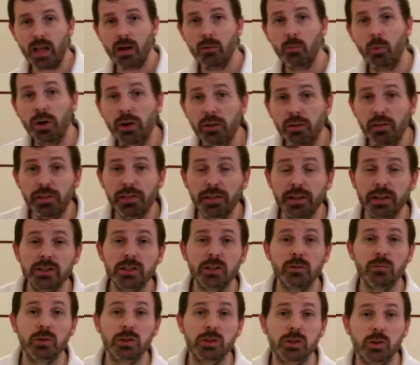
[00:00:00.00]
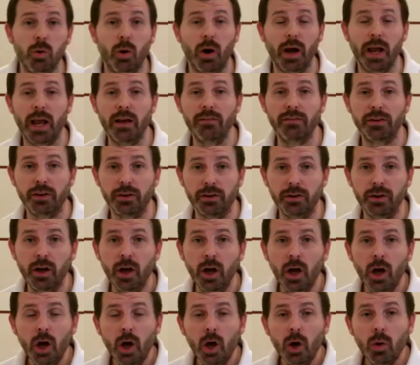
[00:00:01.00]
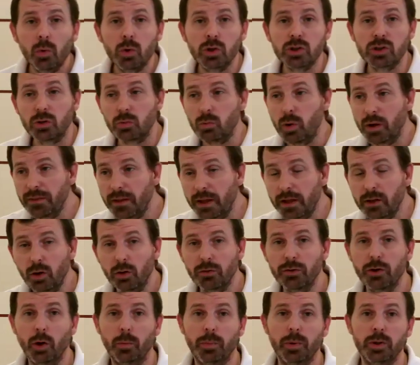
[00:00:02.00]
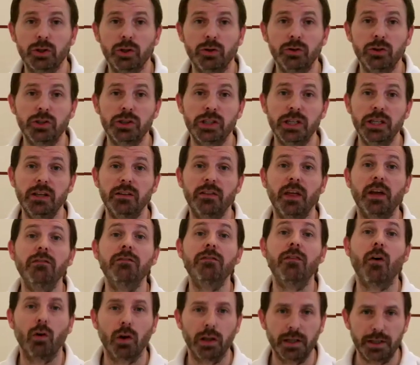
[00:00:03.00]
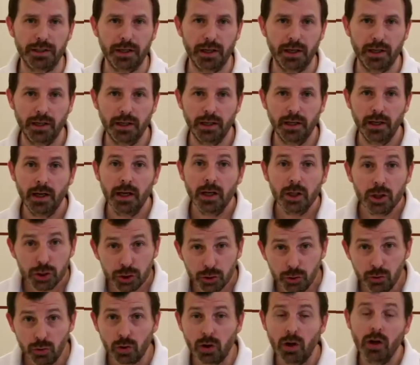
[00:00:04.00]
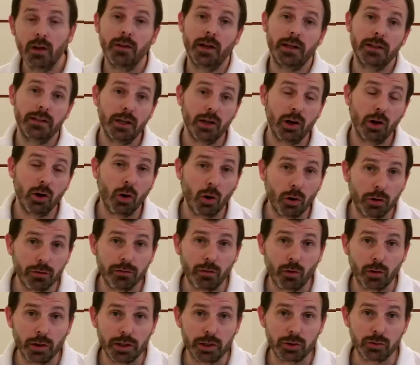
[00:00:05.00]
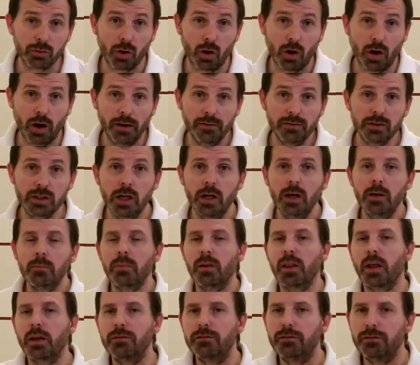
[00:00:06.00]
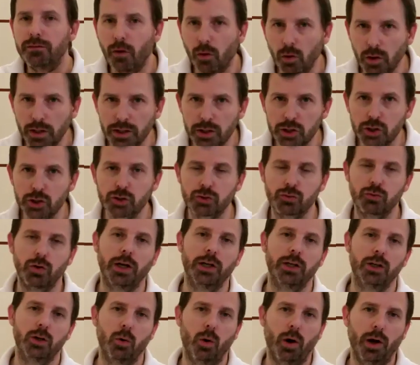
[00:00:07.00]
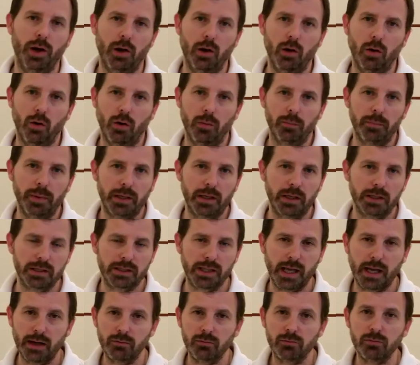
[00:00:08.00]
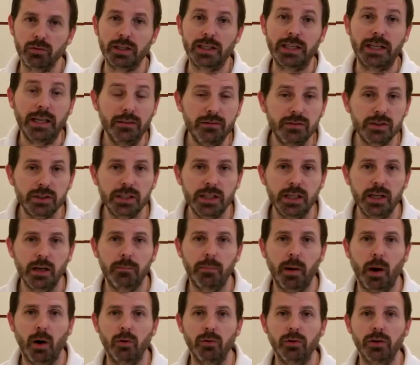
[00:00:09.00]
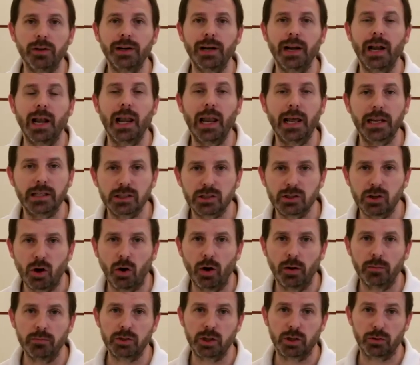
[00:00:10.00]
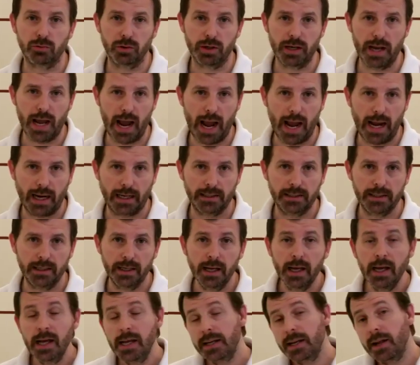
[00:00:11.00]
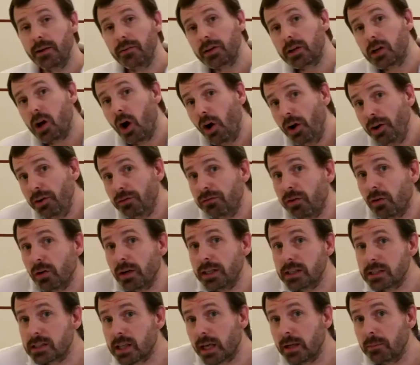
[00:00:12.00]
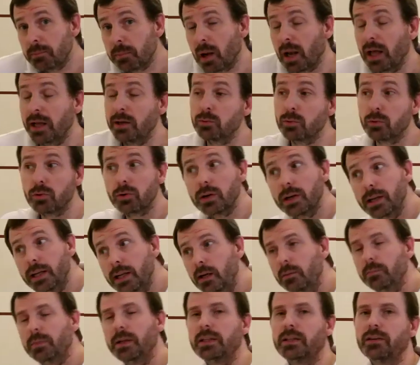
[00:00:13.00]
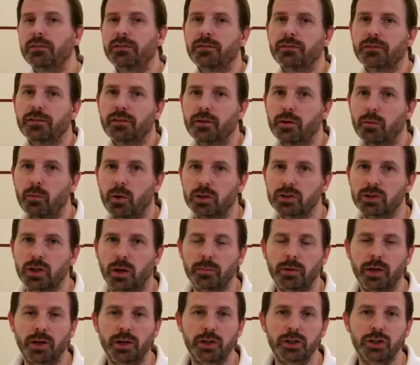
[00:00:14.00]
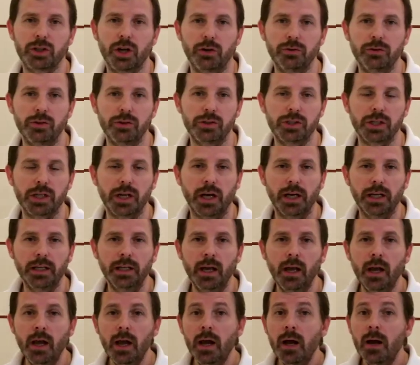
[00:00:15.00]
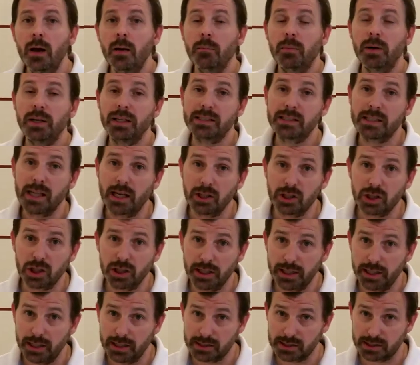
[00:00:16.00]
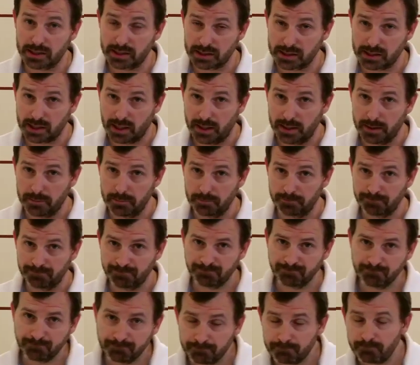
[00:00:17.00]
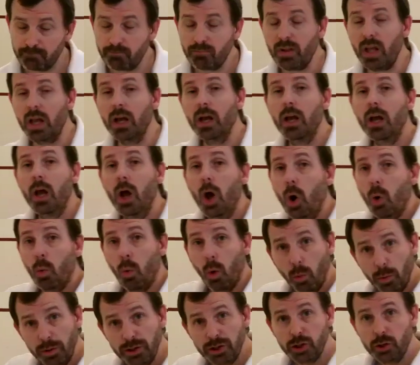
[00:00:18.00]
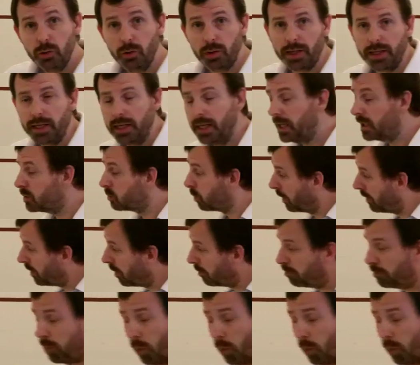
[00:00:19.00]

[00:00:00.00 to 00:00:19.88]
And one of the things that was quite evident was that when they got the opportunity, they volleyed. Sure, they did a lot of volley drives, but they volleyed straight quite a lot because that gives the opponent less time to react. Now, the kind of volleys they played were a little bit different from the ones I'm going to show you today, but essentially it's the same. What we're doing is when